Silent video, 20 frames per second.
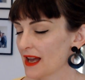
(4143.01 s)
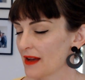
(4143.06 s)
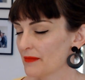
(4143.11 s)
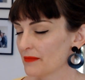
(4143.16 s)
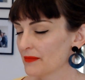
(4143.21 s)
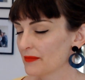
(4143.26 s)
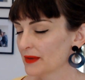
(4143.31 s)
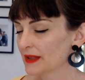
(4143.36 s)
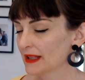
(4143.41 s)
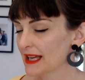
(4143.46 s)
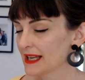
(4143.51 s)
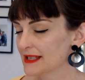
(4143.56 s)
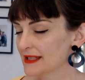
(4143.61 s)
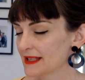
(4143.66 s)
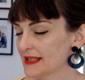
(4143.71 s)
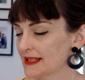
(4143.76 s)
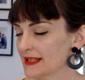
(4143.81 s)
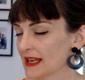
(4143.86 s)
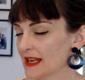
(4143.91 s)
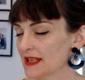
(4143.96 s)
bless
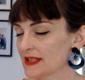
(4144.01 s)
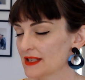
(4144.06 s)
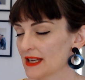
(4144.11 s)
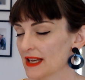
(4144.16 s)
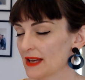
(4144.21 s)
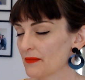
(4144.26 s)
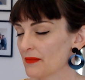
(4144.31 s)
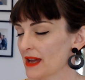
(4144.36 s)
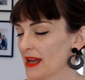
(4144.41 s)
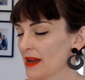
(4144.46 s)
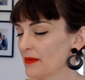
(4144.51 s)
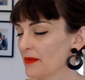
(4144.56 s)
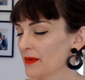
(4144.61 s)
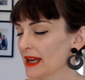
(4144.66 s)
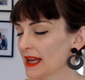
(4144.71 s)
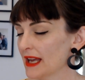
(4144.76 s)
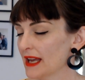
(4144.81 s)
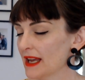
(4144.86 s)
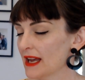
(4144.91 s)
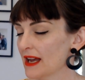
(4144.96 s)
this energy. May
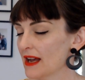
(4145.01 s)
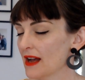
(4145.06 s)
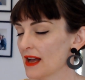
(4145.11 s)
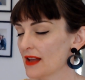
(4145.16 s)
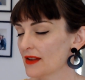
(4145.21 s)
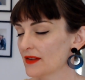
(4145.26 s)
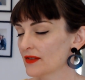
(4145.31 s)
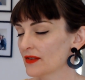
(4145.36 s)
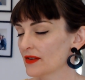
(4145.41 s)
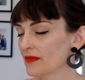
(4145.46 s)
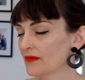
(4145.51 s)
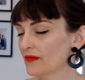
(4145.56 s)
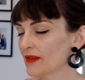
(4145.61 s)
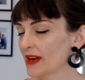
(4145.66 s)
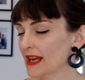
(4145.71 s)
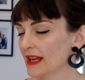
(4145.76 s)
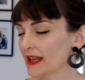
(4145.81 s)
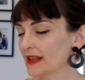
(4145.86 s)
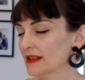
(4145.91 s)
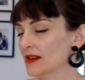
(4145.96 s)
we
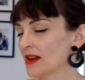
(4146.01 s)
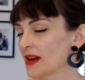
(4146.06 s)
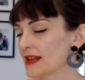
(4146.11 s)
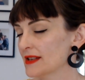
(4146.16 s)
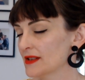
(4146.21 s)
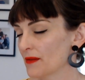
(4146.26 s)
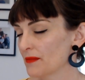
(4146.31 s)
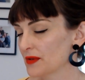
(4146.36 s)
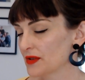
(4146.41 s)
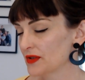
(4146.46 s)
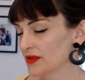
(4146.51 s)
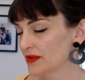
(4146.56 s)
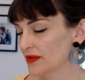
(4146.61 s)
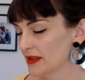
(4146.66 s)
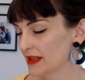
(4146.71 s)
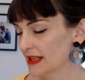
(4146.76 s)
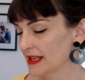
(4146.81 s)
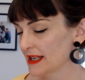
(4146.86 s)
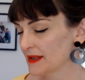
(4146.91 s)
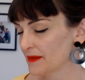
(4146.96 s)
recognize
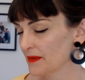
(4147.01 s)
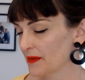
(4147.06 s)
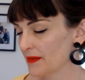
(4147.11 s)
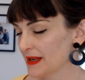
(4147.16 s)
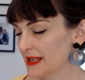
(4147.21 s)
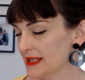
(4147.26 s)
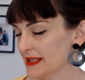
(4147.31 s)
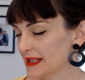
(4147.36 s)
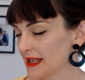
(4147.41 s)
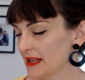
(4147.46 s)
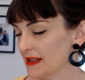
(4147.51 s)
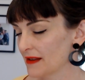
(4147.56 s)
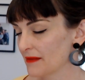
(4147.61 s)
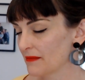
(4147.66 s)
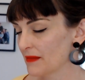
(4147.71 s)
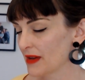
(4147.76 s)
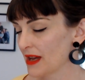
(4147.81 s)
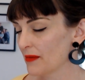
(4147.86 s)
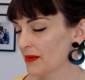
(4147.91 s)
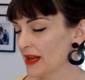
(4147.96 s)
opportunities when we see them.
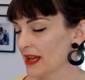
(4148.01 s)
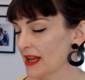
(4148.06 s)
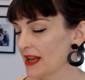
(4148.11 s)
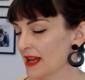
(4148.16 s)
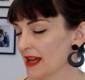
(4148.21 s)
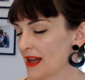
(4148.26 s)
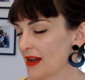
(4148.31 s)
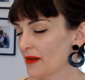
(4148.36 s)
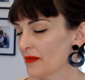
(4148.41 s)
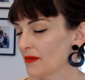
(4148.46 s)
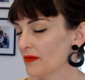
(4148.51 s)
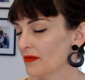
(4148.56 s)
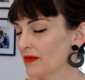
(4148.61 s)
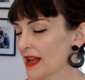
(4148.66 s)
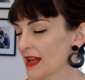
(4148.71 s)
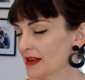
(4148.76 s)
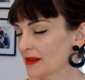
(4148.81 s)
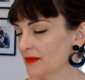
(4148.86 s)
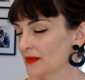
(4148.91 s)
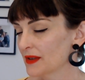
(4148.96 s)
May we
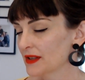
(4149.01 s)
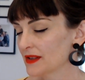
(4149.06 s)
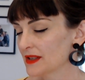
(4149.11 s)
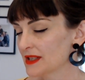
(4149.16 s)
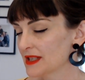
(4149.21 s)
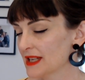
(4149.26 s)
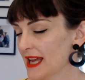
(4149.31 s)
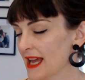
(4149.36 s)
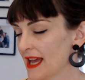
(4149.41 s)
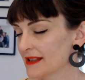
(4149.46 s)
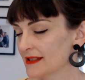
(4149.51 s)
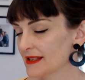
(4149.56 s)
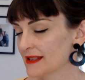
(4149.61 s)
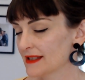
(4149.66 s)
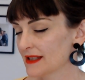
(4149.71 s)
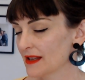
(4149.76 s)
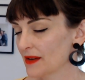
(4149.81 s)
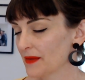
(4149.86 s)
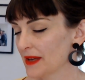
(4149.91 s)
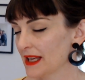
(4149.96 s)
run with the chances
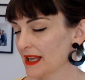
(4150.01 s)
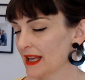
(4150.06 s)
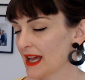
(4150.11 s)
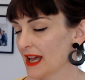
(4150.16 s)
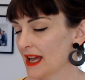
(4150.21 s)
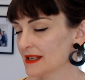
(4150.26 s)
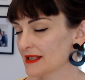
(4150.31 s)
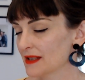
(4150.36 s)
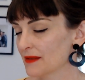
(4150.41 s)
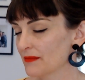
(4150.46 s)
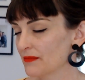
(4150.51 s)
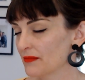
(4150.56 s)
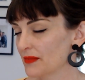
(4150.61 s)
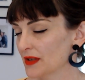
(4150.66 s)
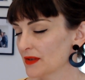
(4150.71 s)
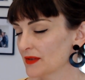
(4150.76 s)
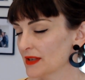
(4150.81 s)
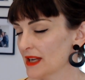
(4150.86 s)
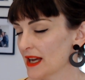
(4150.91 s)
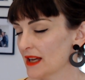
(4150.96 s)
that we get to
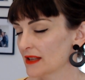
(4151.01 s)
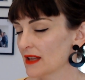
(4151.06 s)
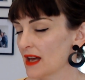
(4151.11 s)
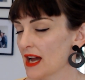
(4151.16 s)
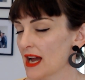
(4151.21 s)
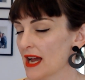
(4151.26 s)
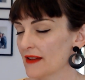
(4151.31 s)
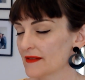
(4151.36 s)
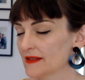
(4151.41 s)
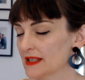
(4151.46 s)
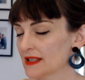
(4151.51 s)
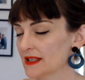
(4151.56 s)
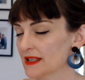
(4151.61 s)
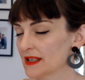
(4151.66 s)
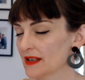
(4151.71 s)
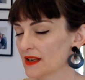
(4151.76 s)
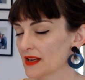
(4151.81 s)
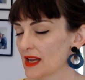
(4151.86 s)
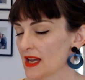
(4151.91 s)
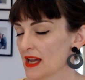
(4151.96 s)
build our lives and
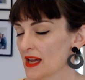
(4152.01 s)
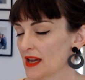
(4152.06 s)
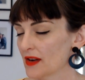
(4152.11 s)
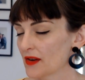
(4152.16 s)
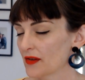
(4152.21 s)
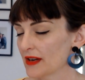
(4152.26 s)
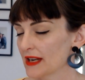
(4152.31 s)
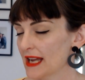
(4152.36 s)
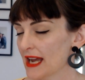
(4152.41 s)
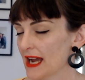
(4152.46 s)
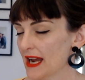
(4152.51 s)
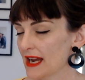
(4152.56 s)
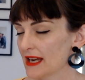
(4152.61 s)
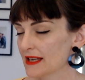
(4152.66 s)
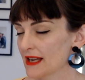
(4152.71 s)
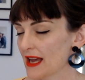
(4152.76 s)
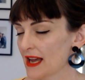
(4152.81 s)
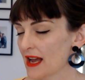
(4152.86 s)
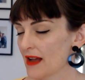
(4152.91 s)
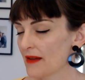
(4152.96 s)
to create
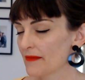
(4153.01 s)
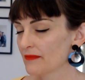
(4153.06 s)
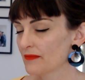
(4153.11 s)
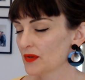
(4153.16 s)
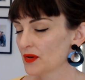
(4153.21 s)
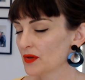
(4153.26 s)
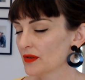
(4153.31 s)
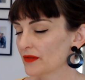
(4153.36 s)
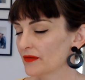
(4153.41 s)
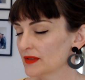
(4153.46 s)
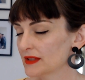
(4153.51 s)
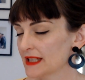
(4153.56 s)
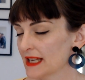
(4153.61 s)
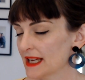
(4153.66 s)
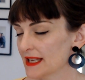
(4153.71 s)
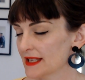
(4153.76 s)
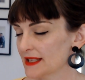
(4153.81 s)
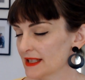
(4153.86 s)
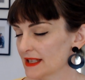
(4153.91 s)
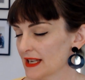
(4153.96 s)
beautiful
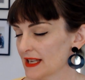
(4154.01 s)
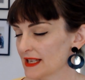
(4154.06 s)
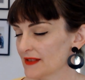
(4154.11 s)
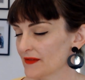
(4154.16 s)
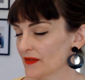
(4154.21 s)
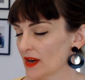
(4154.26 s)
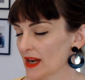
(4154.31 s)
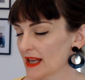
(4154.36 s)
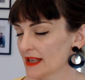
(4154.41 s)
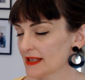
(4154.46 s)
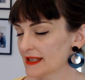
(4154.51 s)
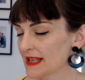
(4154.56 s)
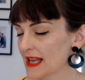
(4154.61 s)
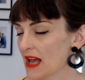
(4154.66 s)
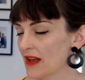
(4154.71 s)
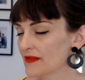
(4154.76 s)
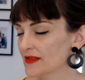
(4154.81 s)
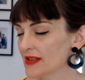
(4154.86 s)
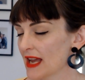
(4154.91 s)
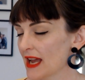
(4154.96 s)
destinies for
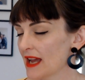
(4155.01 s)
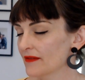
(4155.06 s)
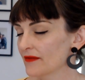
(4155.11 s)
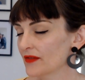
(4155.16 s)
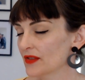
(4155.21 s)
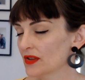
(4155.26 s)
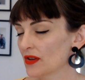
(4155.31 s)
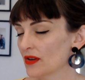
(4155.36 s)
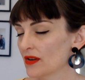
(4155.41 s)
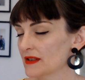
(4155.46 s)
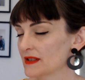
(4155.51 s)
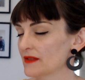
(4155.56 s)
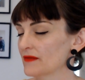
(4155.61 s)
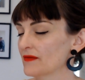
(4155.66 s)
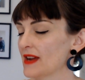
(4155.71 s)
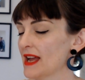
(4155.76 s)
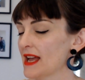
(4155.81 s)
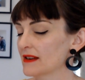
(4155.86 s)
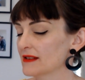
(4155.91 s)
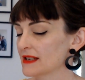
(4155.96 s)
ourselves and for those
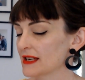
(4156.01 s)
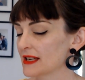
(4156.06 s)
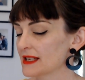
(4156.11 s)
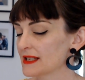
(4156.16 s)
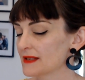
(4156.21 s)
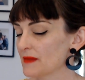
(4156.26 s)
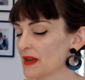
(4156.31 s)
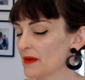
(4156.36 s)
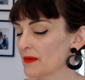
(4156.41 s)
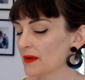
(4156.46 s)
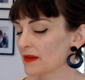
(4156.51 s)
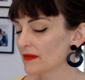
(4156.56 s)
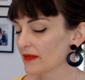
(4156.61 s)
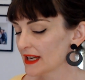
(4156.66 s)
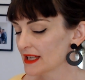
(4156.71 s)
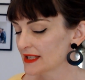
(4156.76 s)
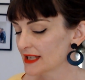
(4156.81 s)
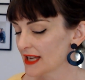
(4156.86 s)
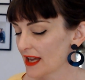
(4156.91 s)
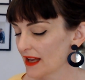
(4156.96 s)
around us. May we
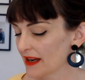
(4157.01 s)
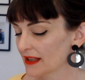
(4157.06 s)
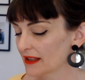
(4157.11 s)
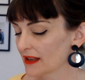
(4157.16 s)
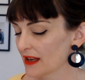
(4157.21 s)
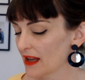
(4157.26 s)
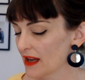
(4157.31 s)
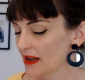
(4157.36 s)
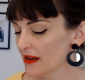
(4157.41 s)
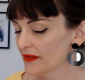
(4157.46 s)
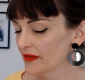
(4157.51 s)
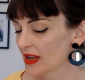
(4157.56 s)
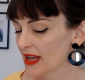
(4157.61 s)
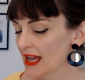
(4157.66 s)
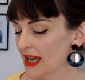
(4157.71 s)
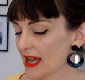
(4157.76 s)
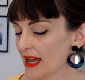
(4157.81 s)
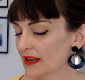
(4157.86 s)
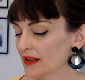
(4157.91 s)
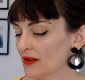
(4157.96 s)
reach out in love
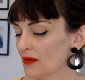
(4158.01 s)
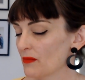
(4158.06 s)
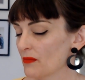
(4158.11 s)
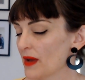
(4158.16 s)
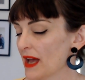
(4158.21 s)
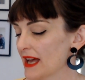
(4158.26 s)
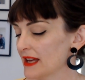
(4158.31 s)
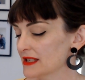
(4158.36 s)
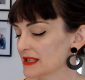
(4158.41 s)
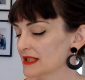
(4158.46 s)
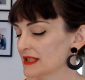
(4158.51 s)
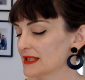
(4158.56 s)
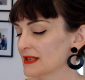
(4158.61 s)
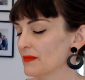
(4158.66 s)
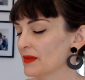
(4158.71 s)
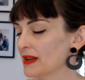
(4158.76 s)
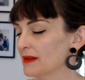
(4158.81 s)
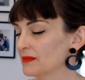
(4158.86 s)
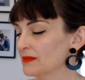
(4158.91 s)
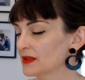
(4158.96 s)
and compassion to
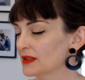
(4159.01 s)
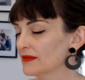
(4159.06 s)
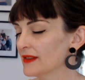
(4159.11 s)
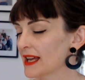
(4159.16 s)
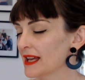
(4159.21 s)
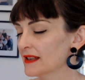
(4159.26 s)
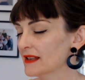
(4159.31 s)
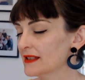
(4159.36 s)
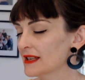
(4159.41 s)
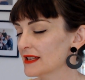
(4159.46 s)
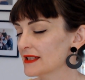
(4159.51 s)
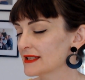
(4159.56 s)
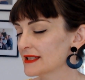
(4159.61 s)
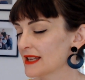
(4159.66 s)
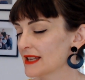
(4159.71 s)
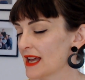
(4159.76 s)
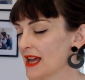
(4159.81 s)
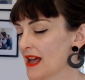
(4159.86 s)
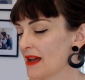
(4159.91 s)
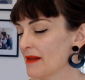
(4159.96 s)
people around us.
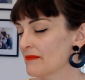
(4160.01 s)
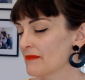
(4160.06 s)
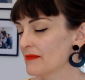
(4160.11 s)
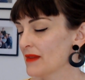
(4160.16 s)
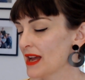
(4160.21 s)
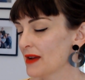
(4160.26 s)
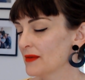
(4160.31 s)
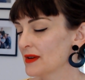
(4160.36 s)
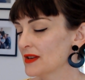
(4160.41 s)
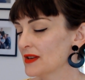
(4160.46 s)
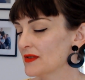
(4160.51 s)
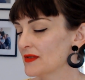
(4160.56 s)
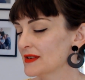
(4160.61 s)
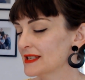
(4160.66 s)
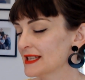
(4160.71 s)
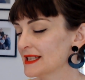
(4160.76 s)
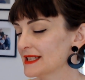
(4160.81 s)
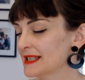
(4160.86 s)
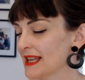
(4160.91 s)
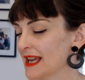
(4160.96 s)
May we use
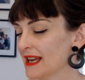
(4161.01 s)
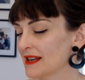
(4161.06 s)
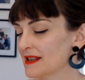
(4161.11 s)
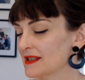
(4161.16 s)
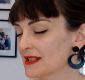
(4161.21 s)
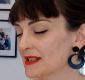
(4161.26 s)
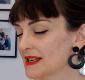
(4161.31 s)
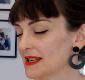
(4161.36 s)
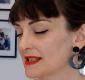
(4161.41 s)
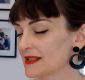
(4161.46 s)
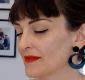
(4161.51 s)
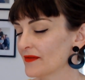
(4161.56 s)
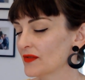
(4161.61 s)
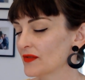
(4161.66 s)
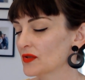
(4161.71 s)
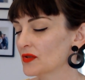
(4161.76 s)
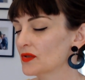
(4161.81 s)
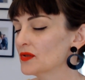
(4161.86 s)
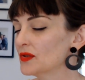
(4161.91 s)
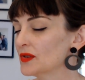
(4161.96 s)
these energies for
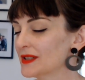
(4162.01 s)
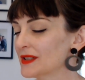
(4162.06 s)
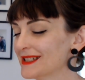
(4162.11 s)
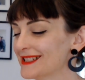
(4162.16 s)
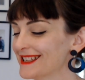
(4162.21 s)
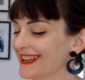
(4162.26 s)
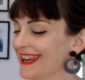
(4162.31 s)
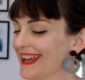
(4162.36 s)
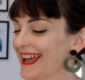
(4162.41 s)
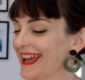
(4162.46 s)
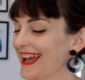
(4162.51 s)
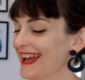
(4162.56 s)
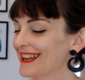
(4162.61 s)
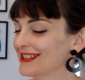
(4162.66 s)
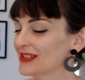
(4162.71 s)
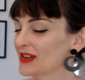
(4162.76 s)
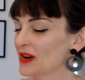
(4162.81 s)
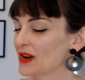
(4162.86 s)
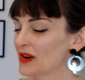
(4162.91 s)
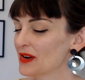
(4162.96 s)
good
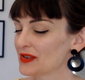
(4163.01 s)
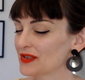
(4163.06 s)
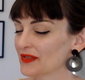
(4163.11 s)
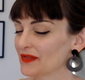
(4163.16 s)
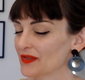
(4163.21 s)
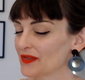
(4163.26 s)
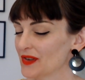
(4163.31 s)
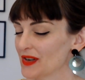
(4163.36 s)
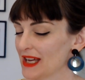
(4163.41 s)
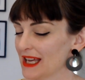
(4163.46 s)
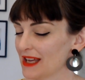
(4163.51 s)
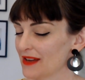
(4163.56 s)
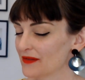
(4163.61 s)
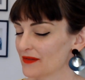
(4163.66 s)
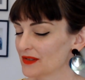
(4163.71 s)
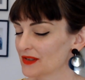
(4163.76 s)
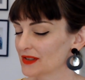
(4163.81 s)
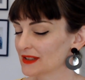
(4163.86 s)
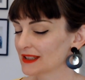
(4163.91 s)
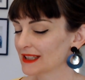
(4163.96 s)
and not for
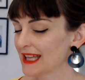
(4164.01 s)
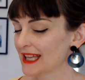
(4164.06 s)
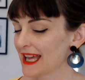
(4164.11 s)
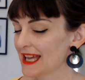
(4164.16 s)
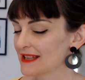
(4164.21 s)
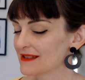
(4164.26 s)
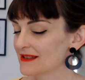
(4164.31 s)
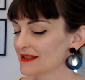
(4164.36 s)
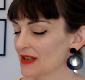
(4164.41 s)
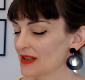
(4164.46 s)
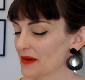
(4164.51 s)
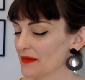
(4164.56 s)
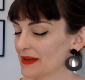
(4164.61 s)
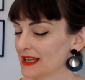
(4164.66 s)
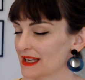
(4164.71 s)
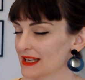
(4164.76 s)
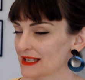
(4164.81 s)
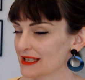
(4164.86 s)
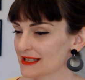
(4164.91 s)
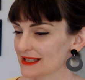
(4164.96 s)
evil. And so it
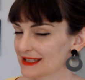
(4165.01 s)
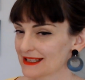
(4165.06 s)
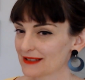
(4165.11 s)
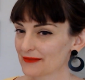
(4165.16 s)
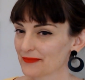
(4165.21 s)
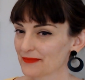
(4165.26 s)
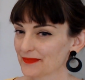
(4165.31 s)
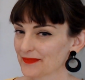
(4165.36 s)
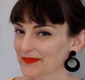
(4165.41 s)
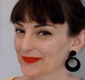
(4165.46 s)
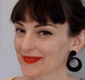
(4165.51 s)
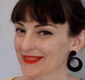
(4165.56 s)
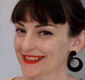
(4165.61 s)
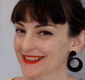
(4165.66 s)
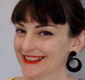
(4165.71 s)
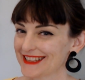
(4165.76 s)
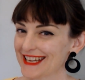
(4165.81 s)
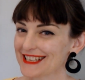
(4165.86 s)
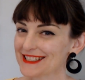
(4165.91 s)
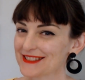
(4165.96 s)
is.
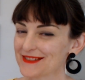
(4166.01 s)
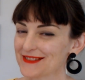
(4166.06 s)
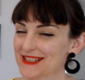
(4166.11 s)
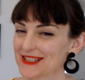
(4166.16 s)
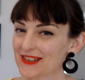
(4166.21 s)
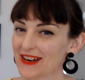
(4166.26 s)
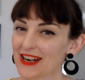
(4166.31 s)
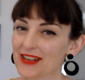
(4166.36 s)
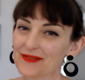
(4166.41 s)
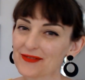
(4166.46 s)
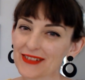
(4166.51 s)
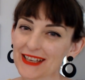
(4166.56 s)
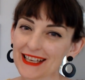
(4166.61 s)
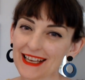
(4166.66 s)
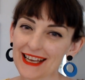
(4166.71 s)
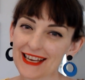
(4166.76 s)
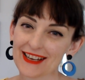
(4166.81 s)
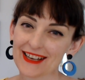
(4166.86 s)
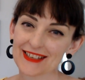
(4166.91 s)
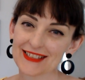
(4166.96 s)
Thanks for joining me,
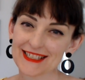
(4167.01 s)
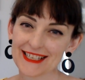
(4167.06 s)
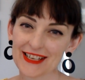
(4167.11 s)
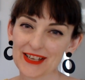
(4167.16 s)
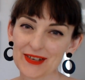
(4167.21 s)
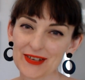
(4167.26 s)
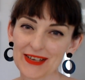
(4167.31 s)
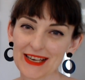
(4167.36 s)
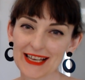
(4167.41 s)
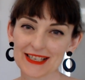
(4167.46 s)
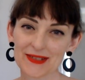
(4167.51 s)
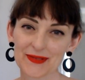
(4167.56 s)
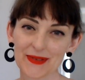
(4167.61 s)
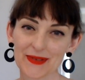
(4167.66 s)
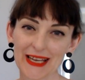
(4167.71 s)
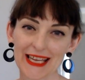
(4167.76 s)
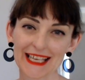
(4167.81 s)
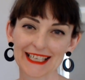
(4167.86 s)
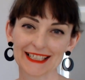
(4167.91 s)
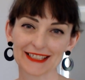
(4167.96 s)
and I'll see you next week.